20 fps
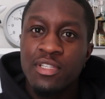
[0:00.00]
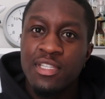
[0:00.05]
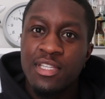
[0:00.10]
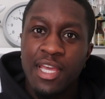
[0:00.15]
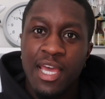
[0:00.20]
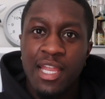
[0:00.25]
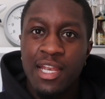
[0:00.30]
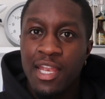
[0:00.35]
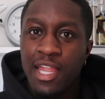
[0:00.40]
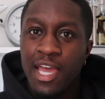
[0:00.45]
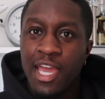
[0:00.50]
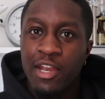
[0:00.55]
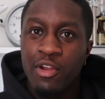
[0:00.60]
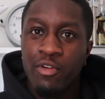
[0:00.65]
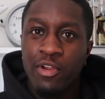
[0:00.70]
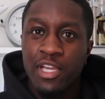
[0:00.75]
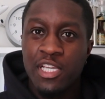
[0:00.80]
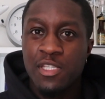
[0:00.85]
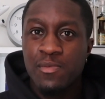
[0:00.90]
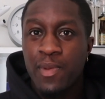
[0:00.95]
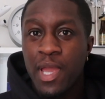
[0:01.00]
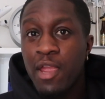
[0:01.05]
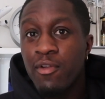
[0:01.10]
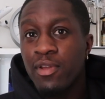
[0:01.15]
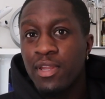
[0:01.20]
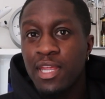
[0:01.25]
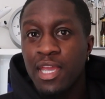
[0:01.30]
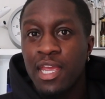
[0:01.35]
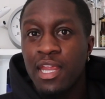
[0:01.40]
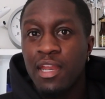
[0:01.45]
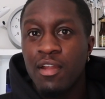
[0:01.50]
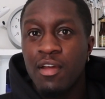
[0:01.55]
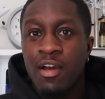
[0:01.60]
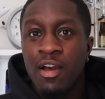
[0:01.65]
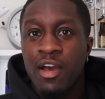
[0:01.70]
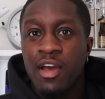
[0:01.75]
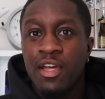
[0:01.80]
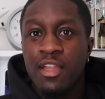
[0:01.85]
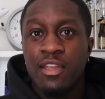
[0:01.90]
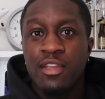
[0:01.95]
deadline or expiry date
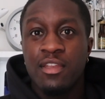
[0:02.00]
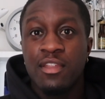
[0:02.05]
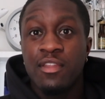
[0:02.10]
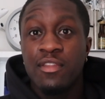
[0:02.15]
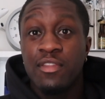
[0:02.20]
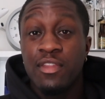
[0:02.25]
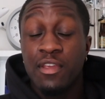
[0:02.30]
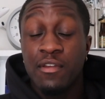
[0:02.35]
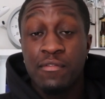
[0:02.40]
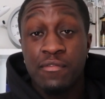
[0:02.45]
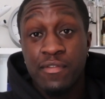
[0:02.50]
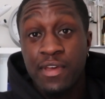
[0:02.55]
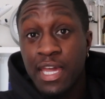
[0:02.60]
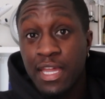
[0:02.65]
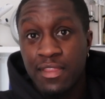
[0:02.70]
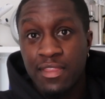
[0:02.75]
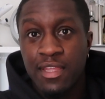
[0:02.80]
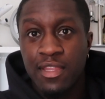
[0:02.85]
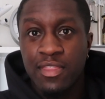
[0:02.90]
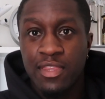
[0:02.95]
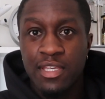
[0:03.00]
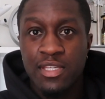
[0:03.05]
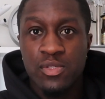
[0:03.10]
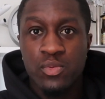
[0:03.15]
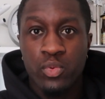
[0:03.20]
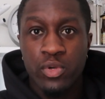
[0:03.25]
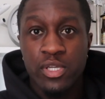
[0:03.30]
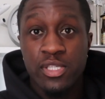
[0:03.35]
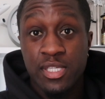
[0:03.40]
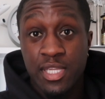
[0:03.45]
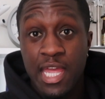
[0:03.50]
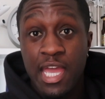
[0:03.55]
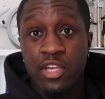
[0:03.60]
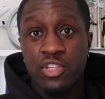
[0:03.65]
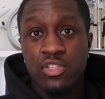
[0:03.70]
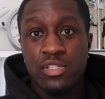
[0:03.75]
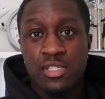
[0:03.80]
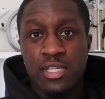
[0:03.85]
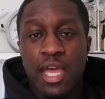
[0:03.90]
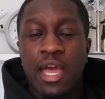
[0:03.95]
on the effect that these words and
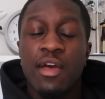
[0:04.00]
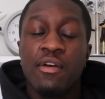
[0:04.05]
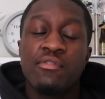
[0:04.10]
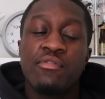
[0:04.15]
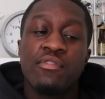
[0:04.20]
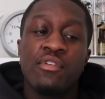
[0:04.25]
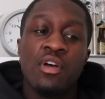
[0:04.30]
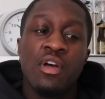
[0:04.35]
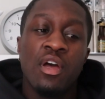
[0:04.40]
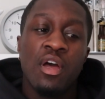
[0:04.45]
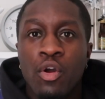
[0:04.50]
actions have.